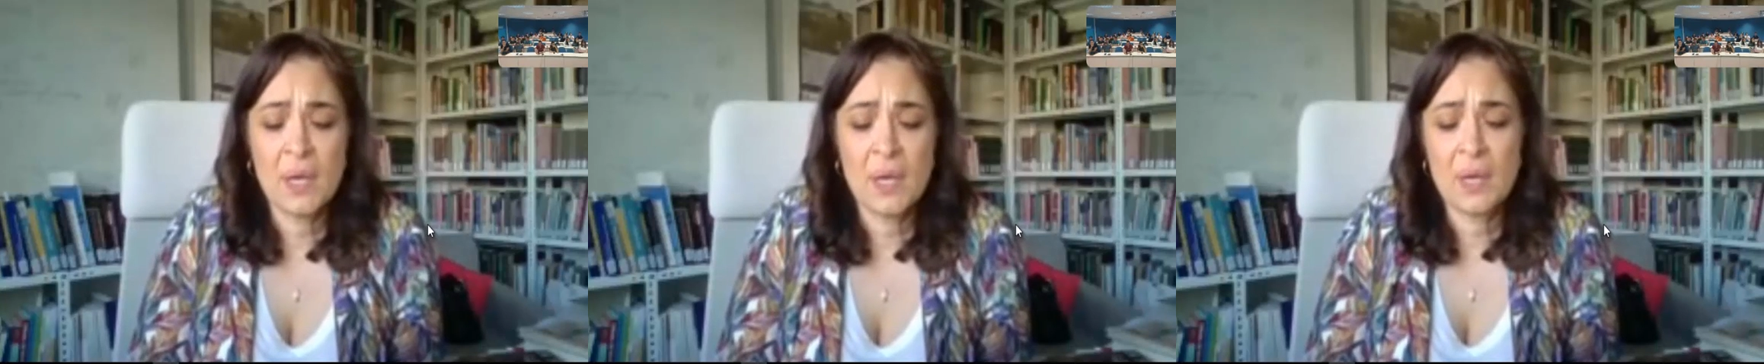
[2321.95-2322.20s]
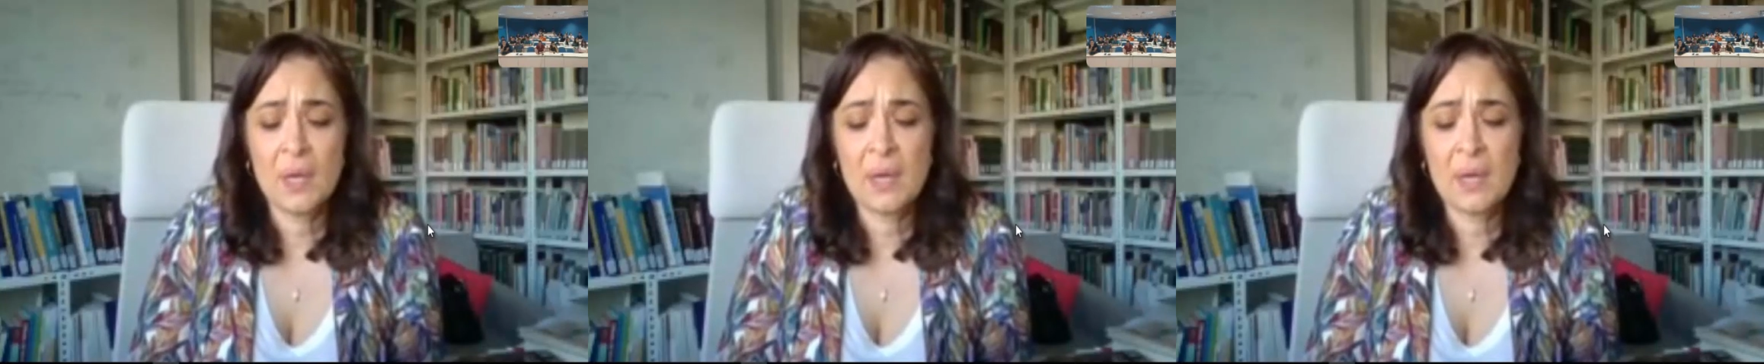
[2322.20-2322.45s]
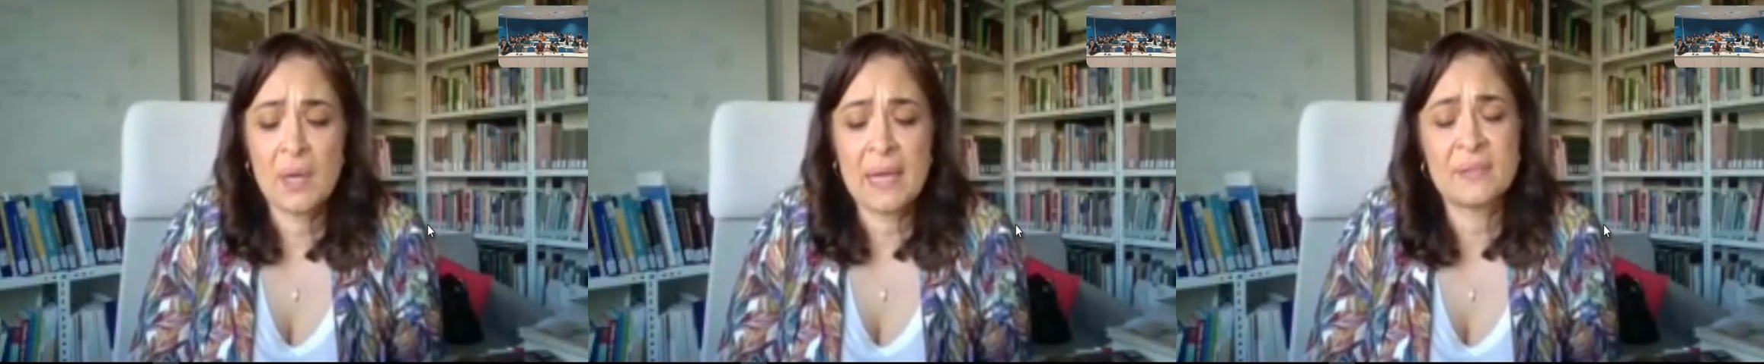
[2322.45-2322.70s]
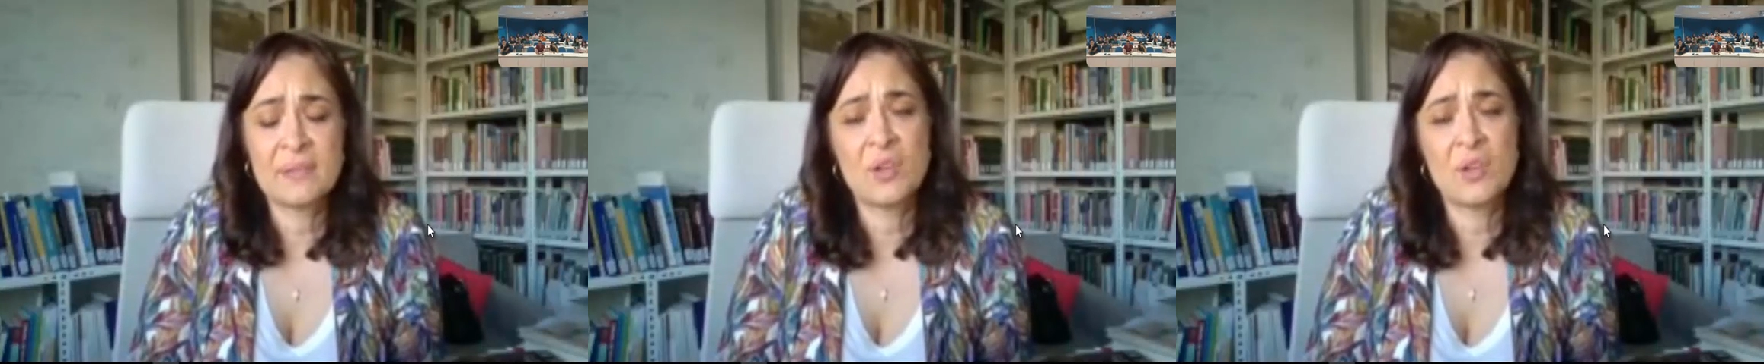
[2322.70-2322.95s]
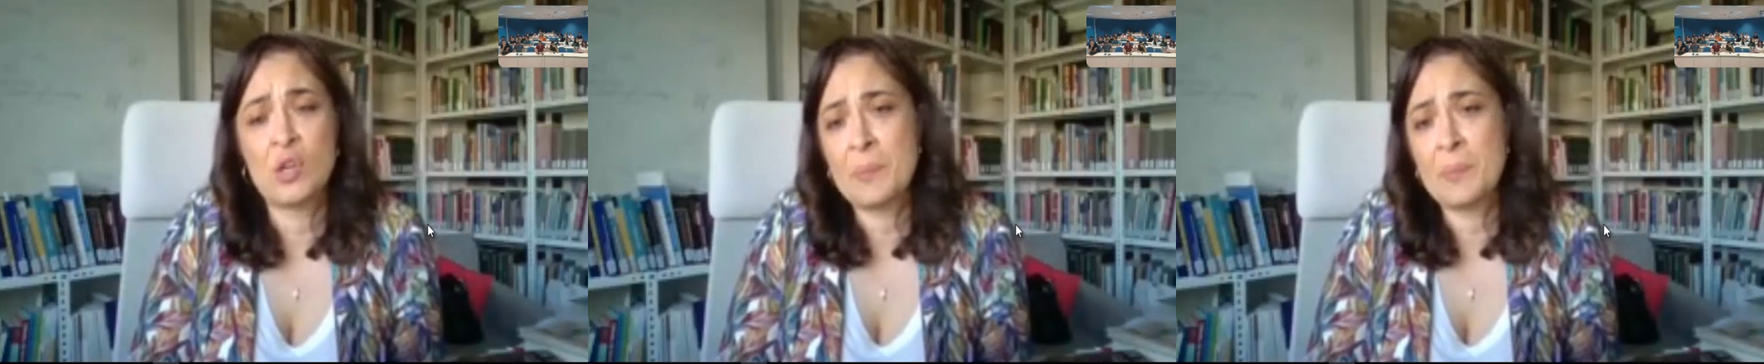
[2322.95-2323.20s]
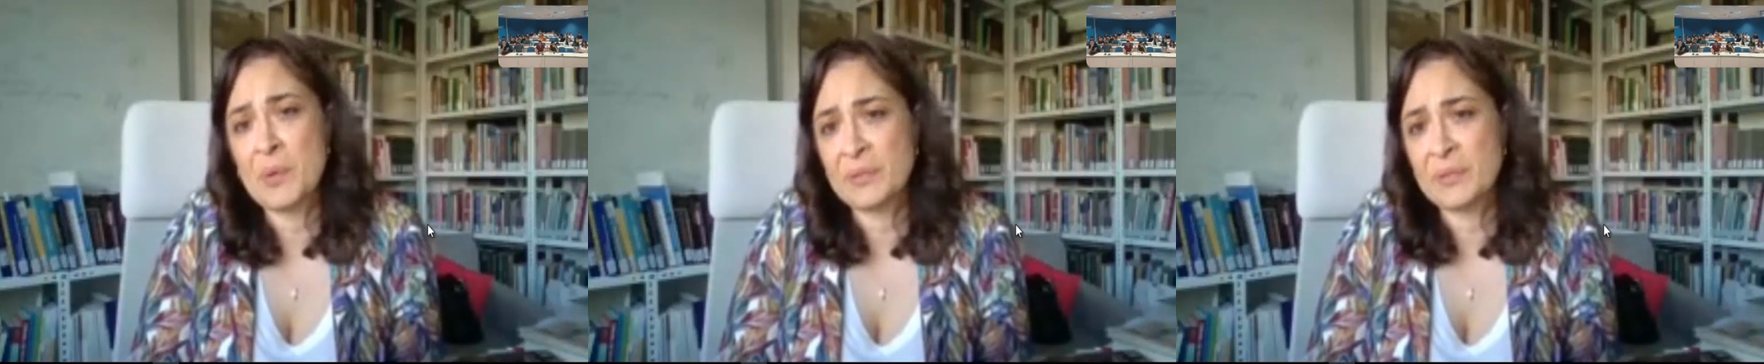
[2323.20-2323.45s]
and
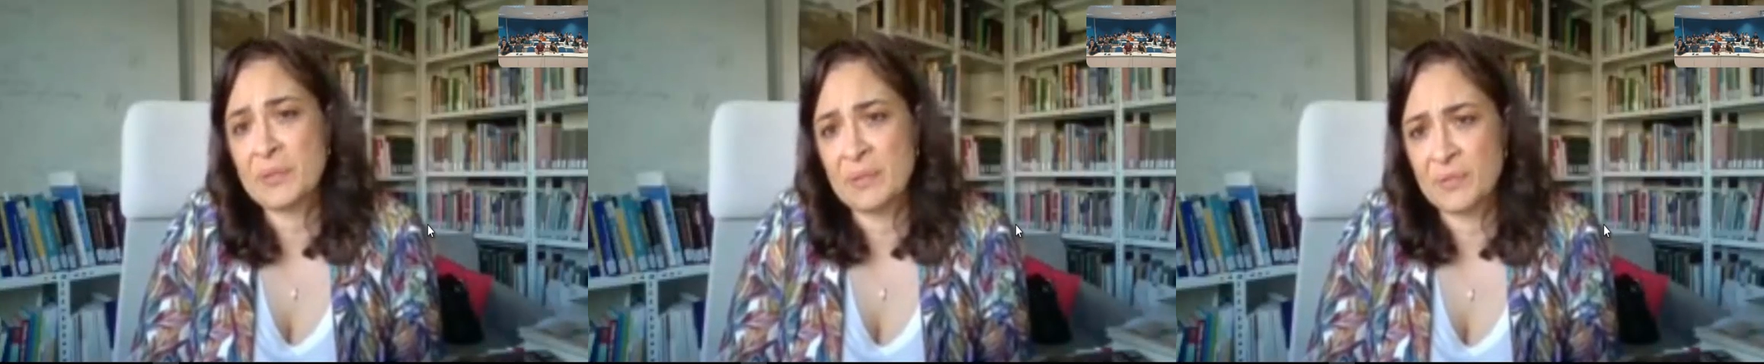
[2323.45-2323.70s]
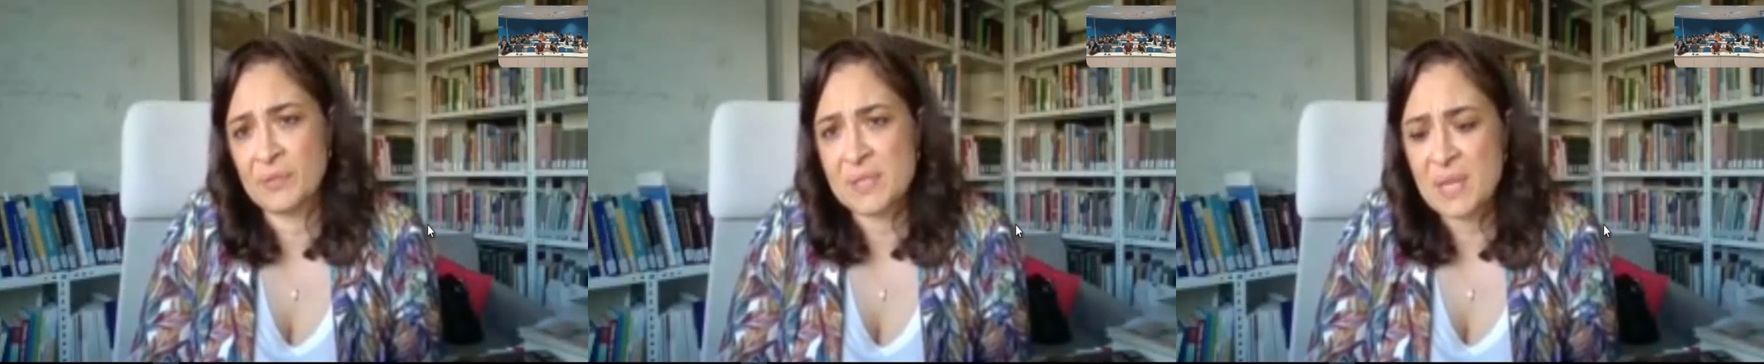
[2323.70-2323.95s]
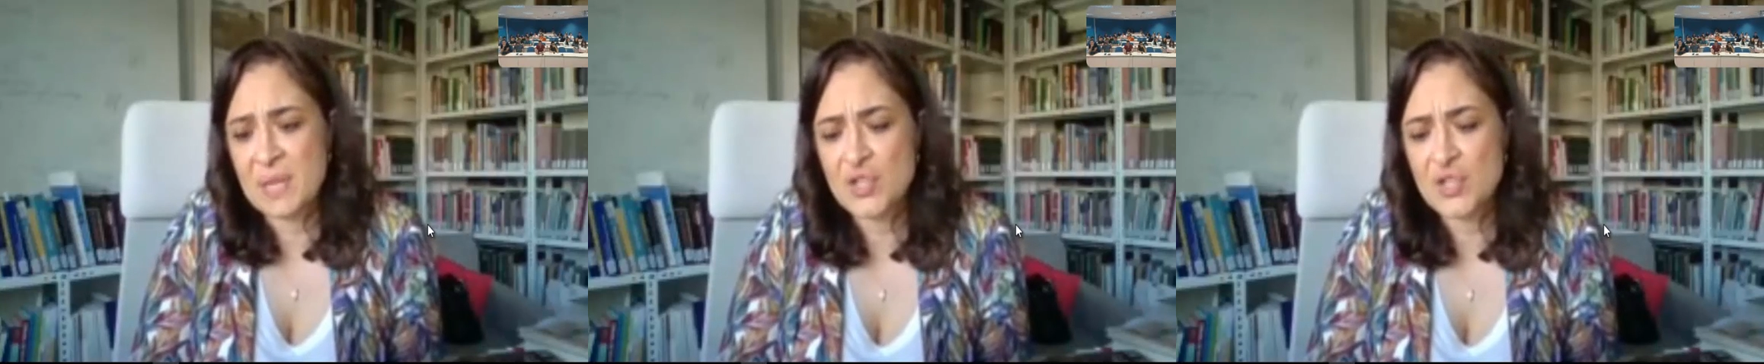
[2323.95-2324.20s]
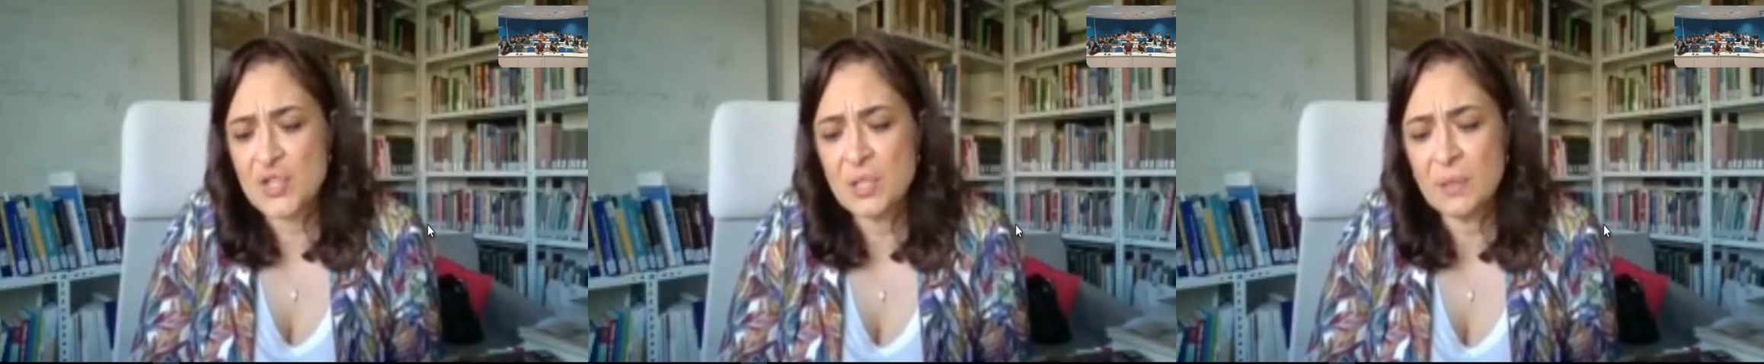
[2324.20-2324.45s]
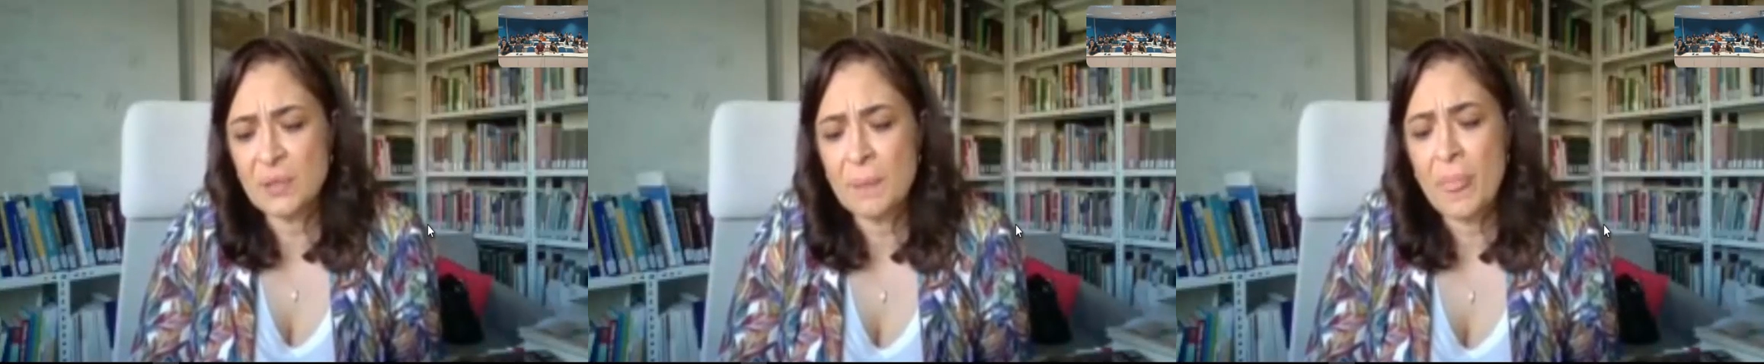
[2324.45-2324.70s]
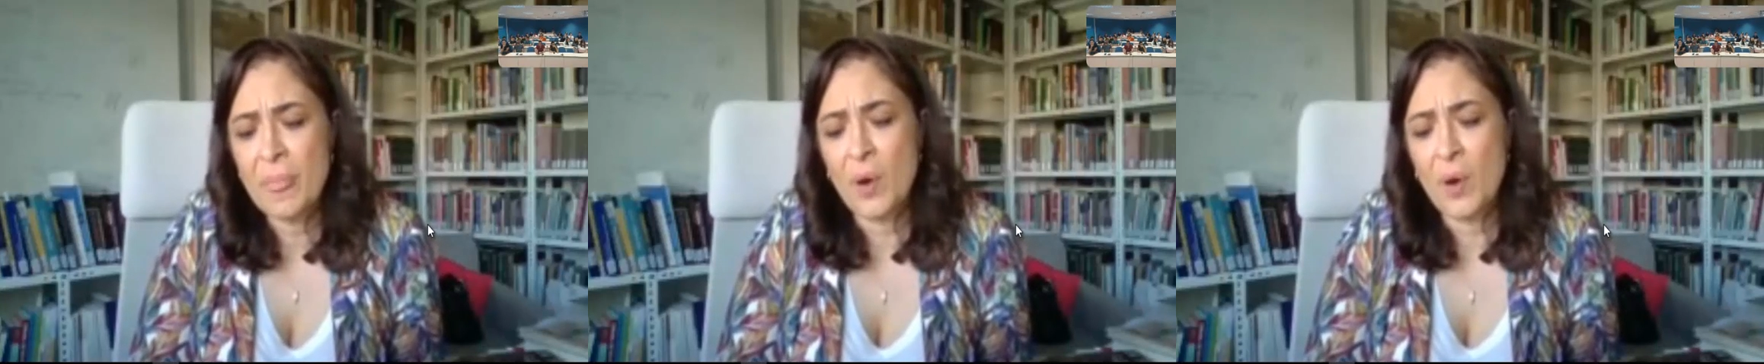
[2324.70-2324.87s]
collaborative discussion